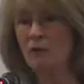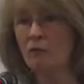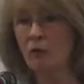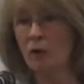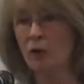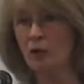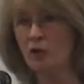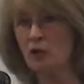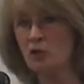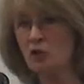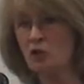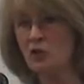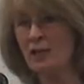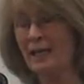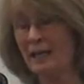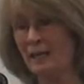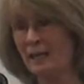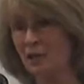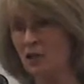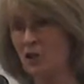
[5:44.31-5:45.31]
Voluntary
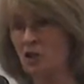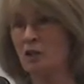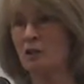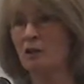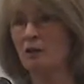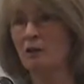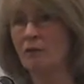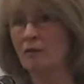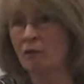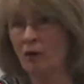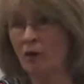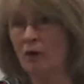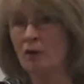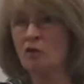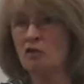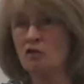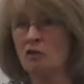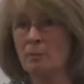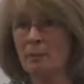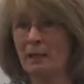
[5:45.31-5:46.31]
action,
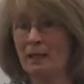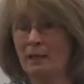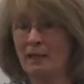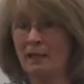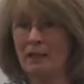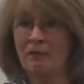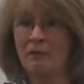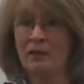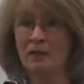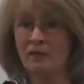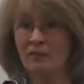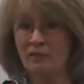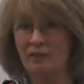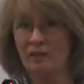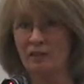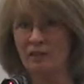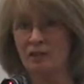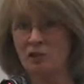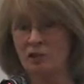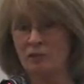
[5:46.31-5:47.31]
voluntary behaviour is the
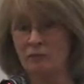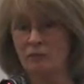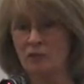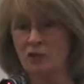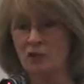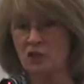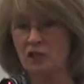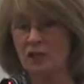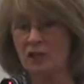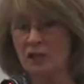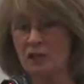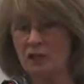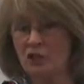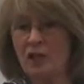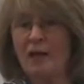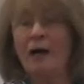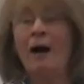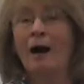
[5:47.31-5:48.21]
engine for change.